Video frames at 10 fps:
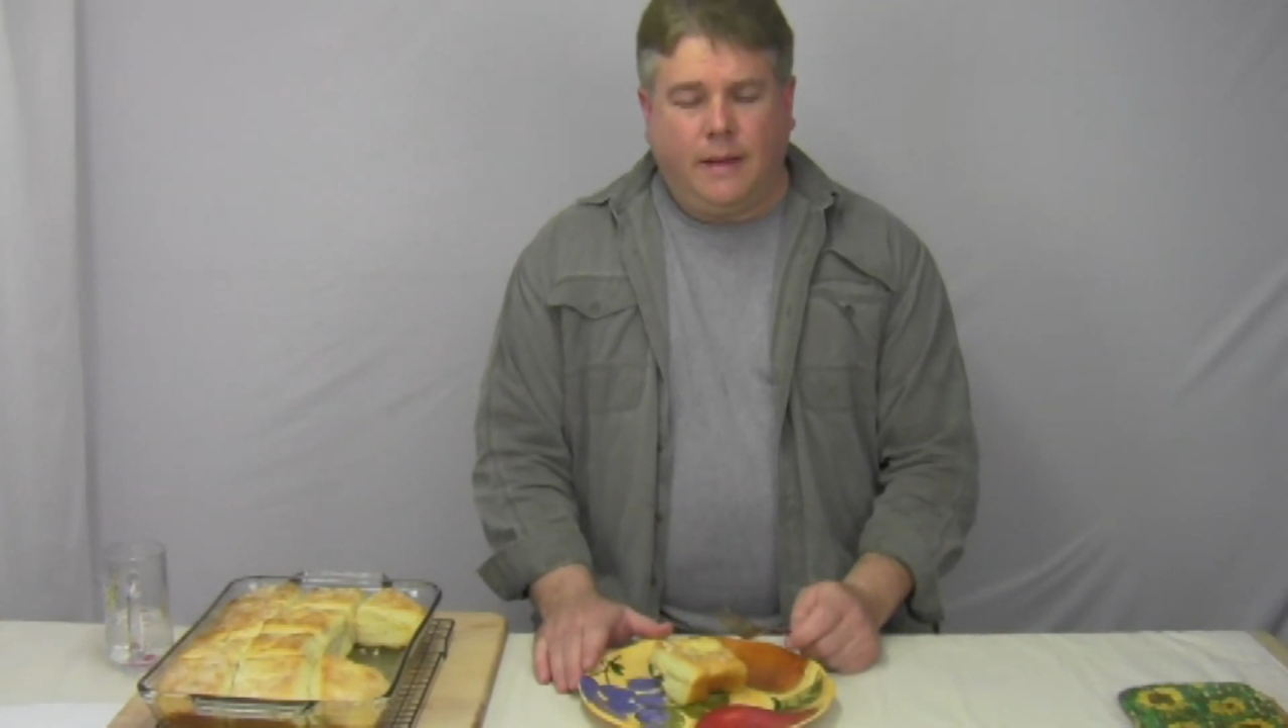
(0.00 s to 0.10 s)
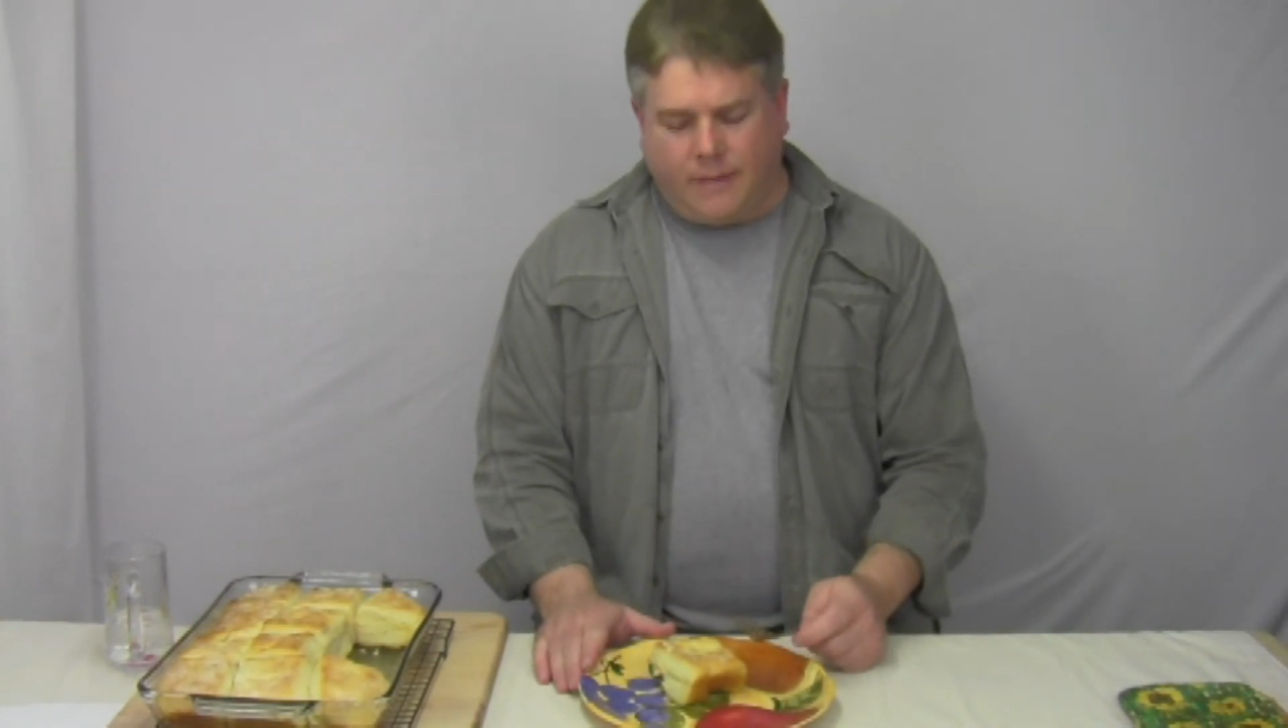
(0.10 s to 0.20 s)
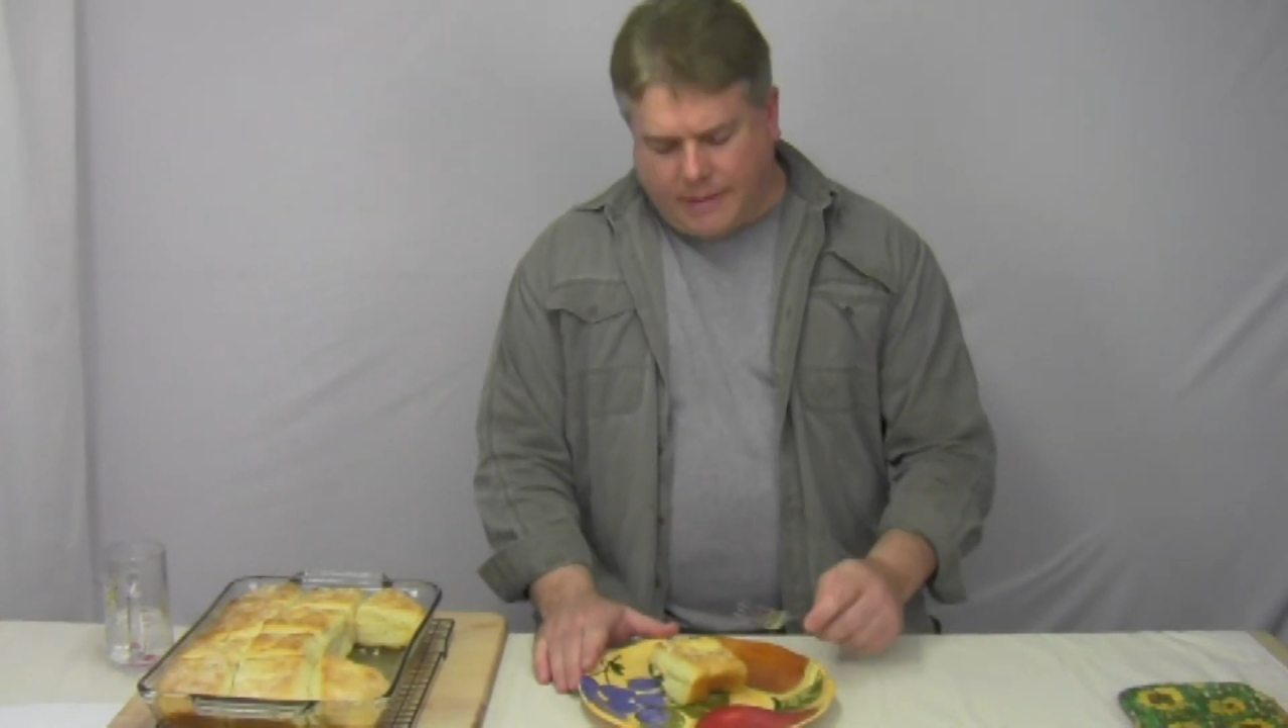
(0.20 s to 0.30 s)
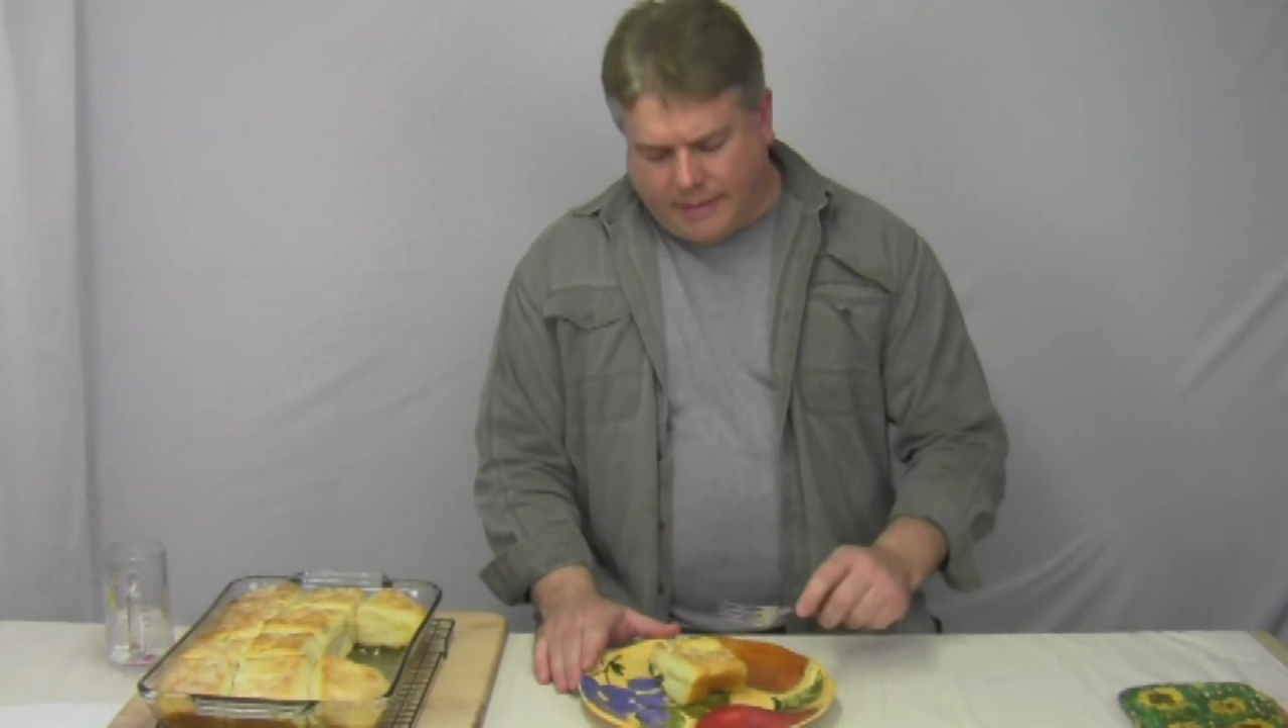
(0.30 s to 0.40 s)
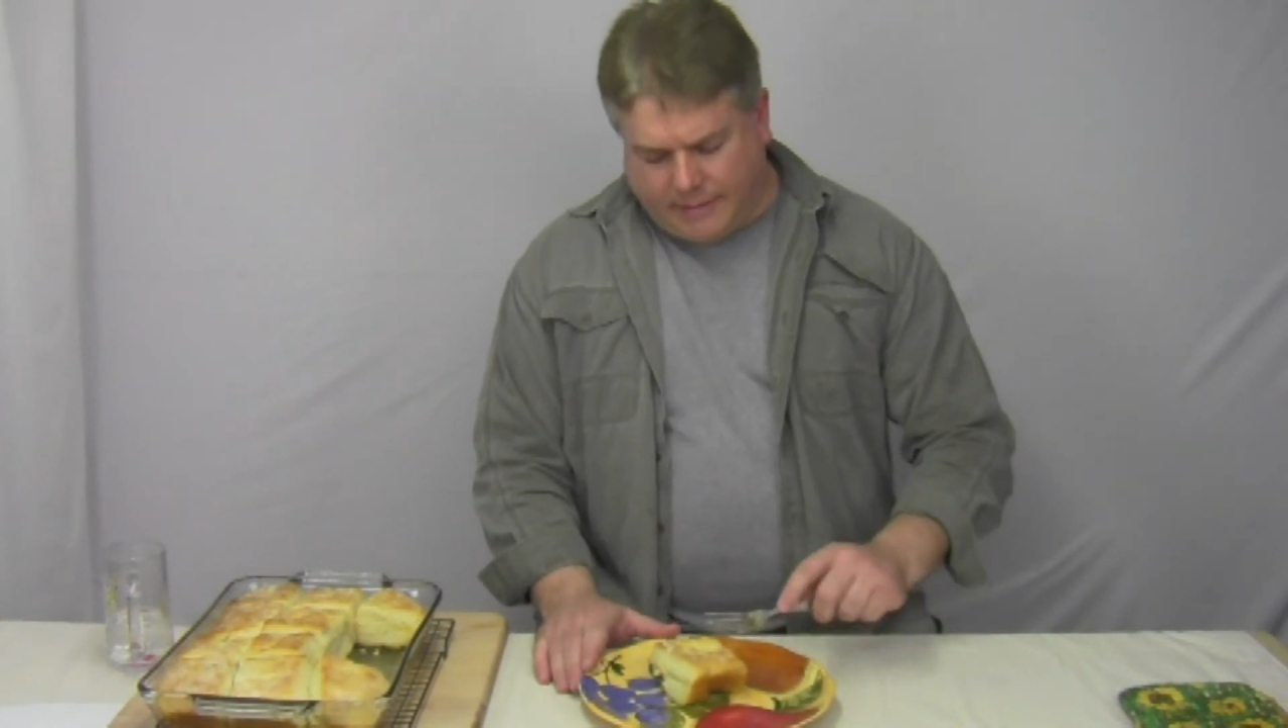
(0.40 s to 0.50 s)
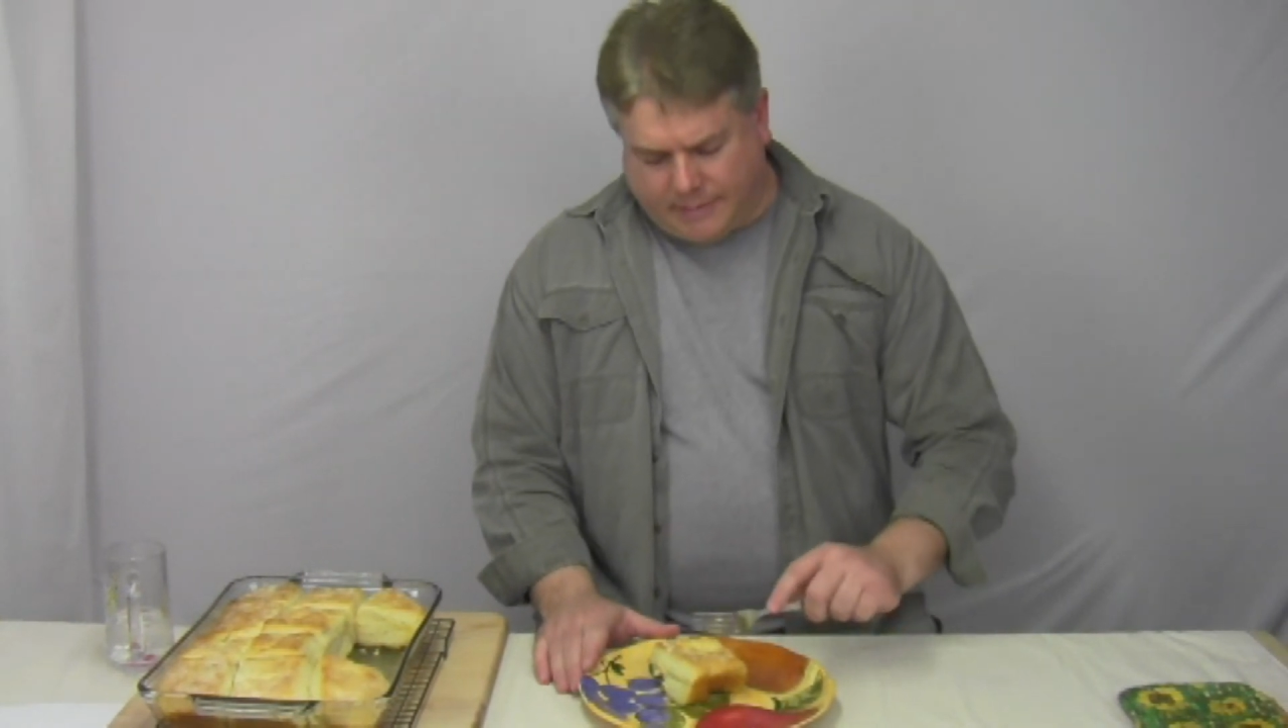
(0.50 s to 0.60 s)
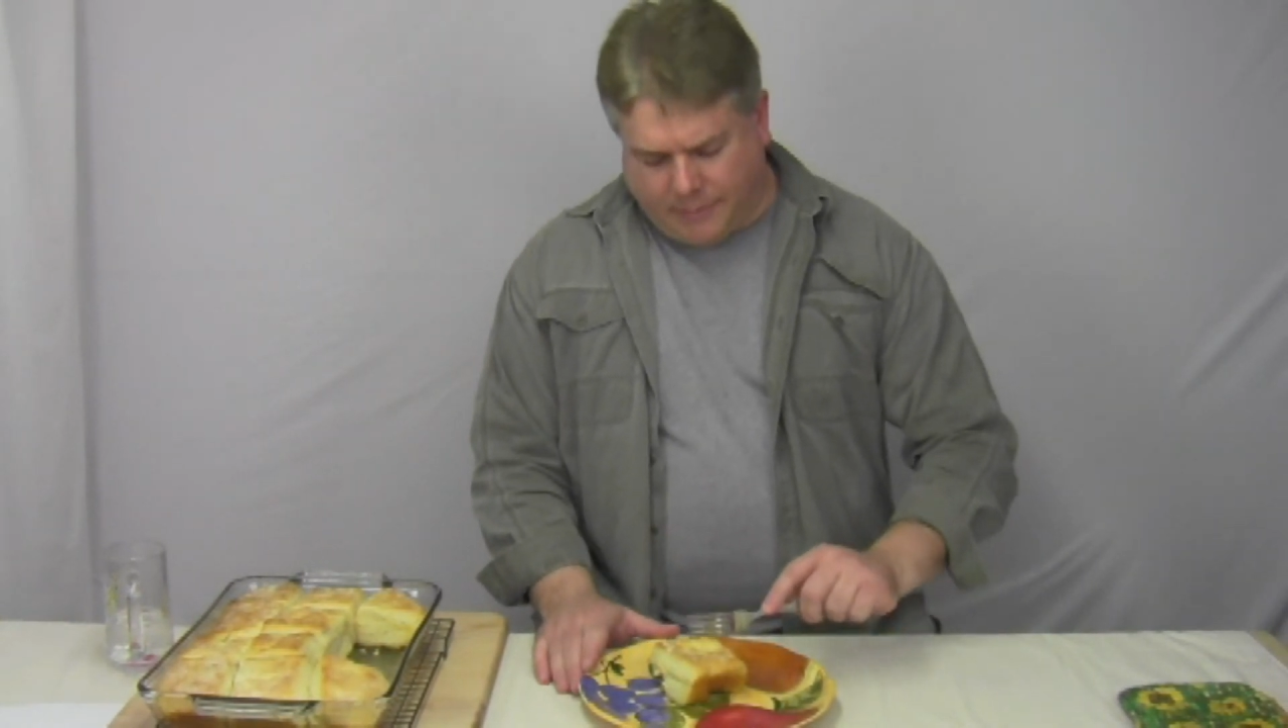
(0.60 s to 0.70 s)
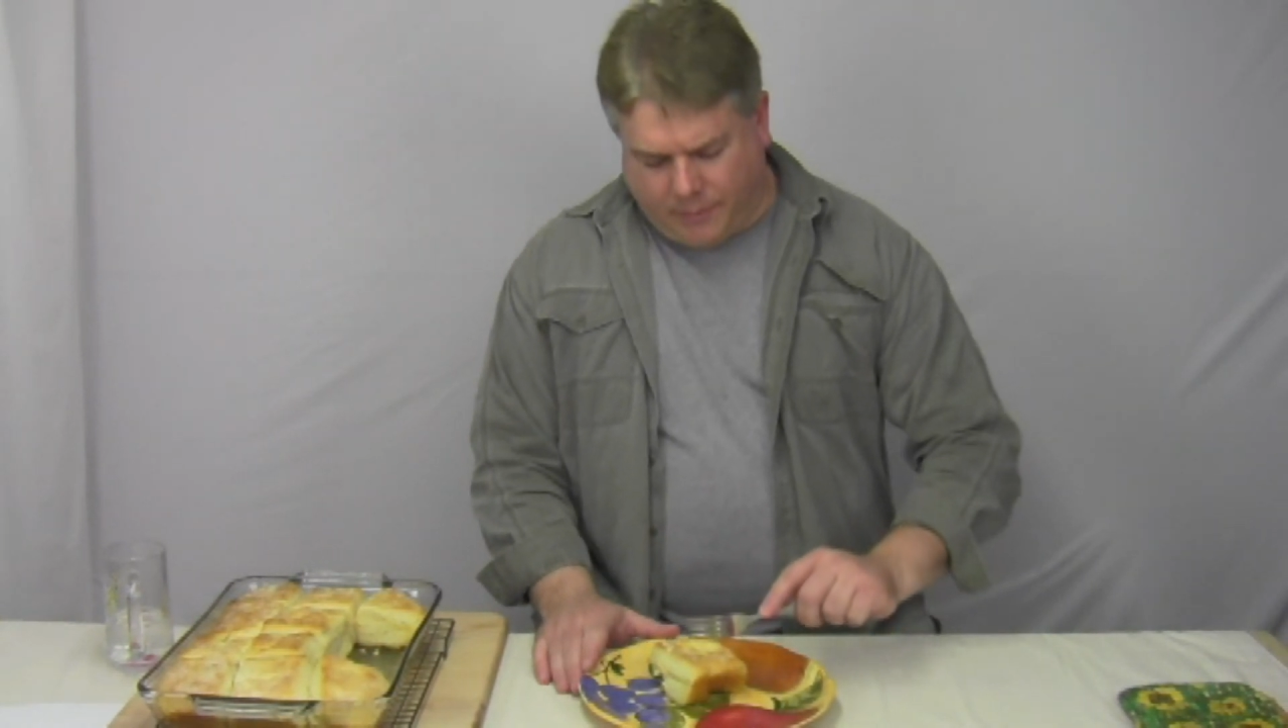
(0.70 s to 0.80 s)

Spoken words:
Alright,